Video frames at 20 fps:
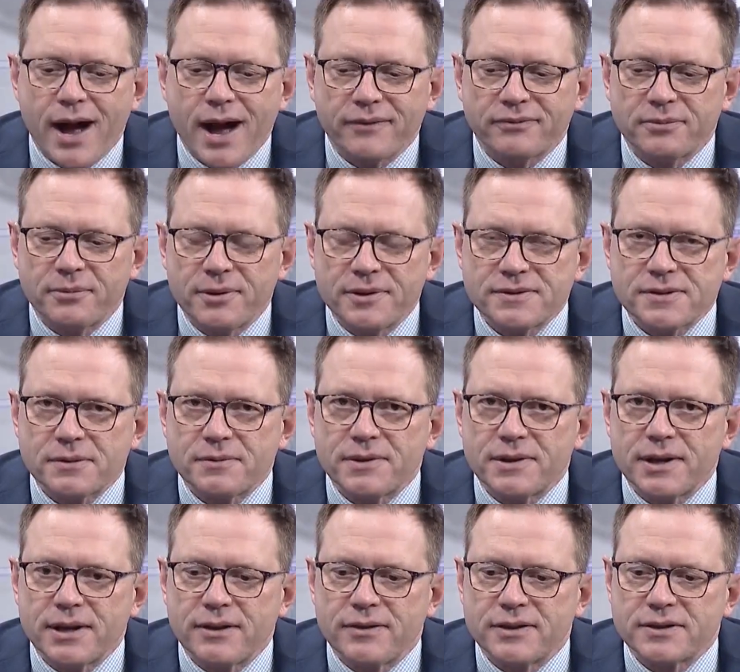optimism
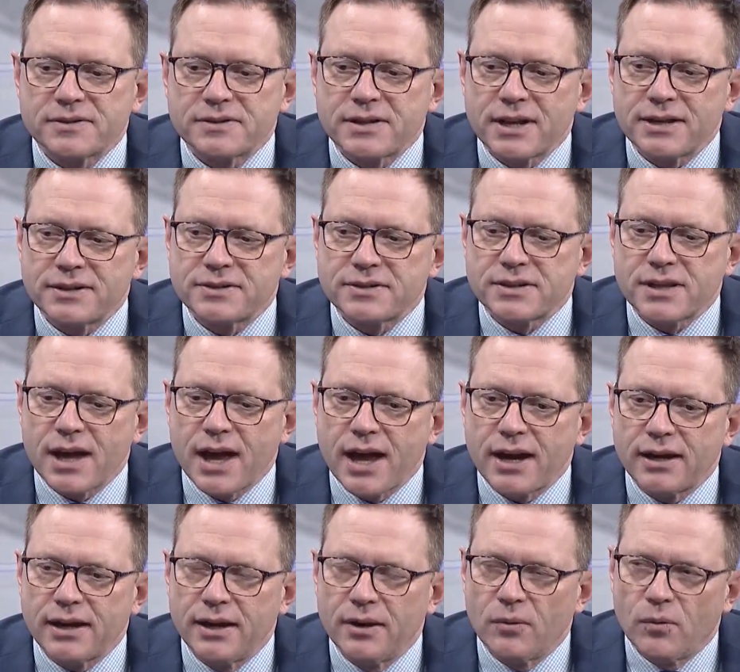in the sense that
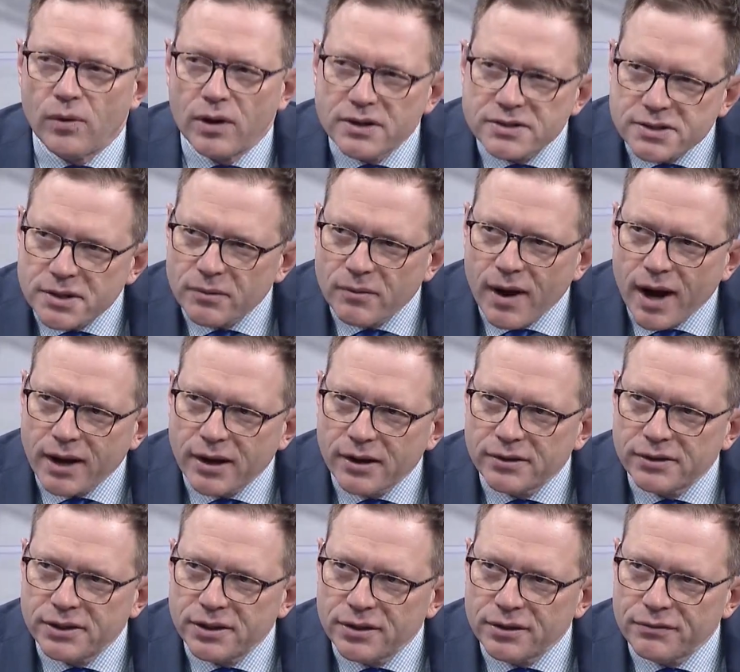it was a record
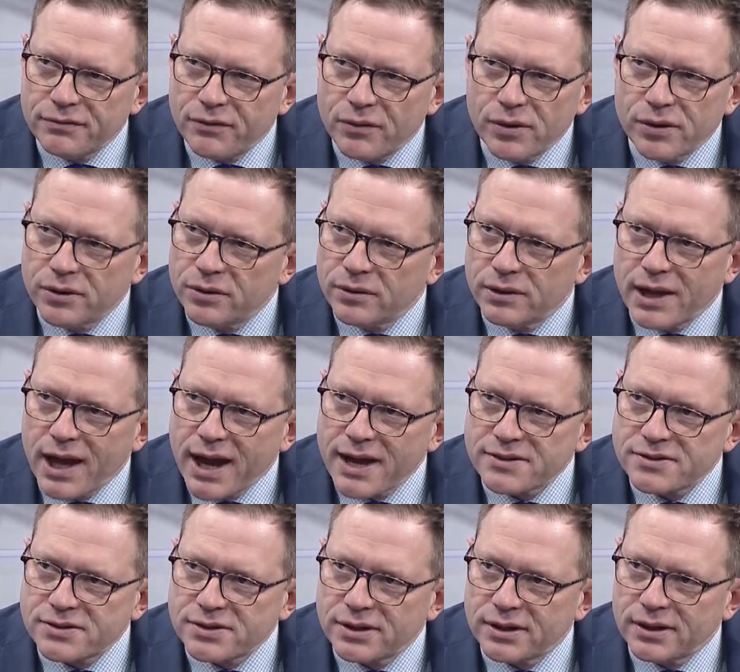year for you
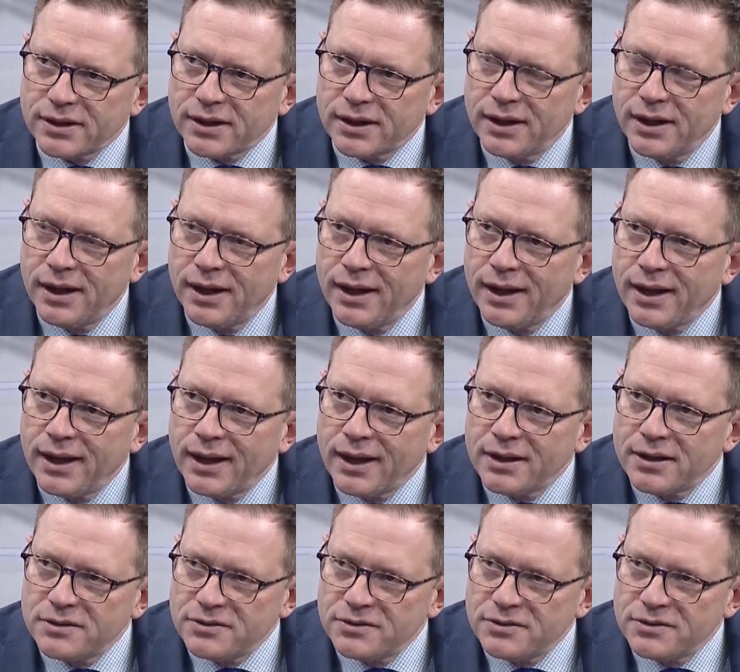last year? Yeah, there.